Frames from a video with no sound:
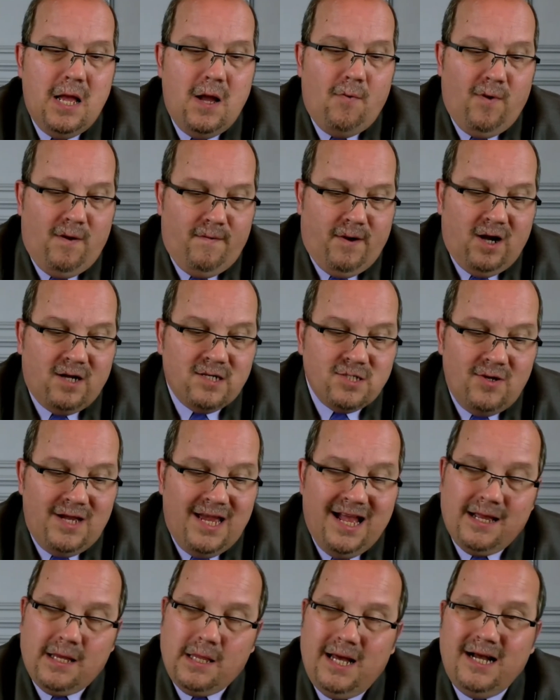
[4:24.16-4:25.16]
We've also
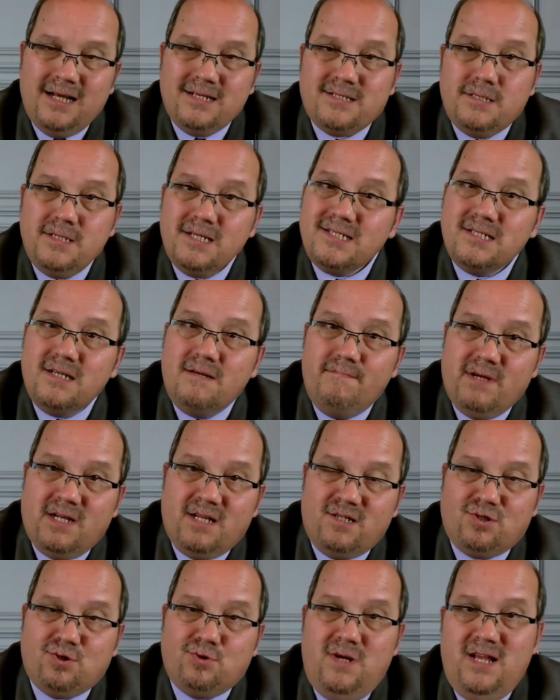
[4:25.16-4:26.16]
analyzed this
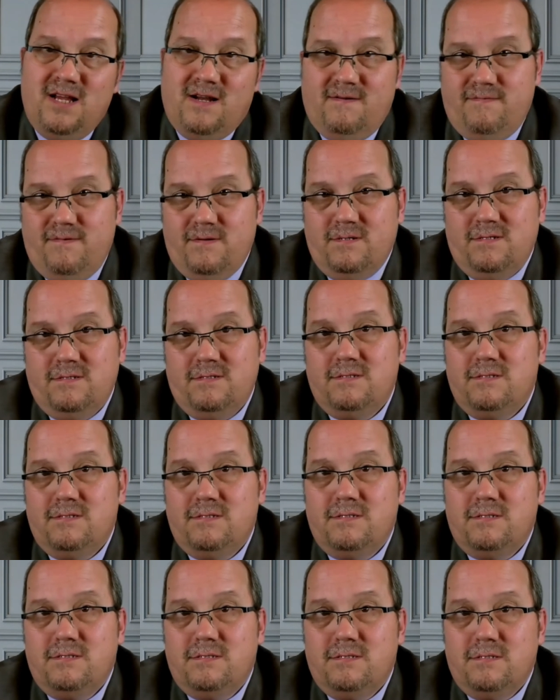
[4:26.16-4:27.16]
administrative
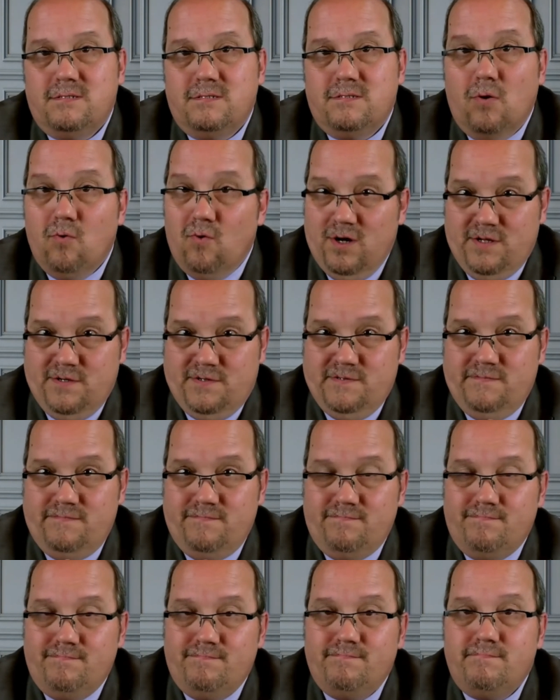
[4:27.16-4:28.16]
order
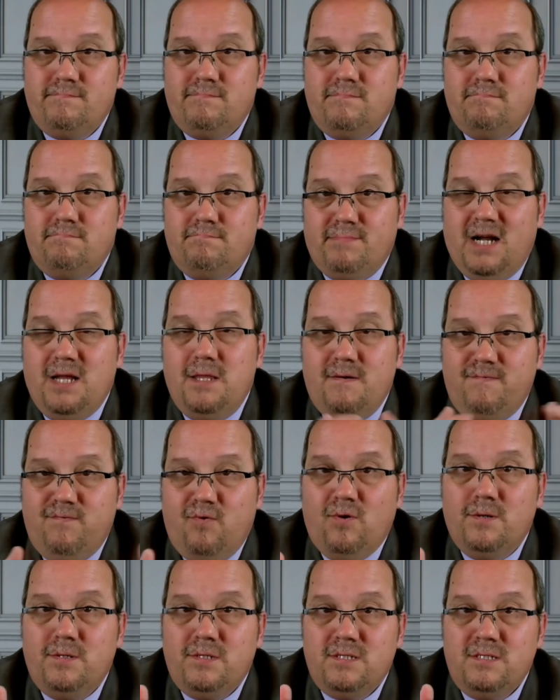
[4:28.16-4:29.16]
by the
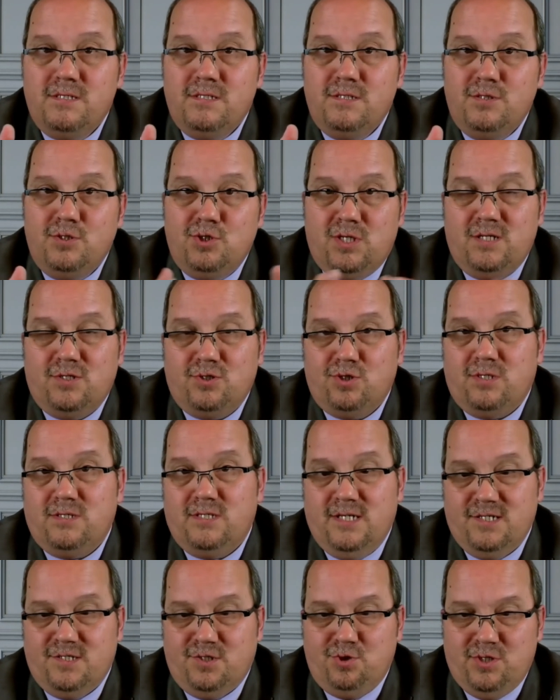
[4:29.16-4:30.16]
4th Judicial
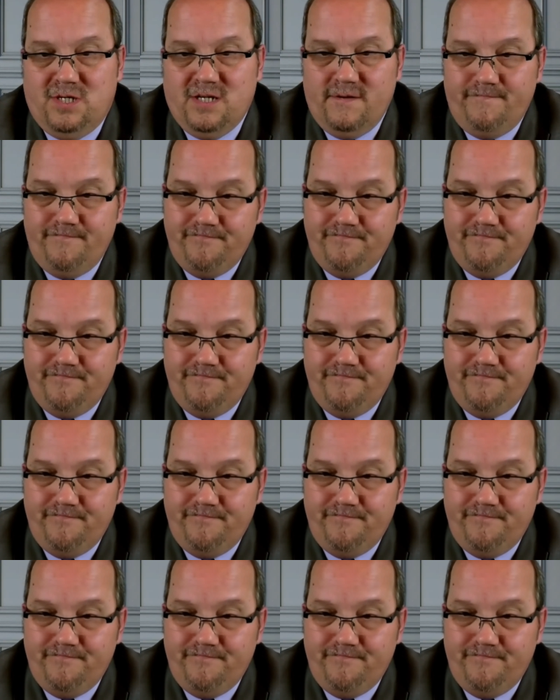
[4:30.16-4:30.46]
District.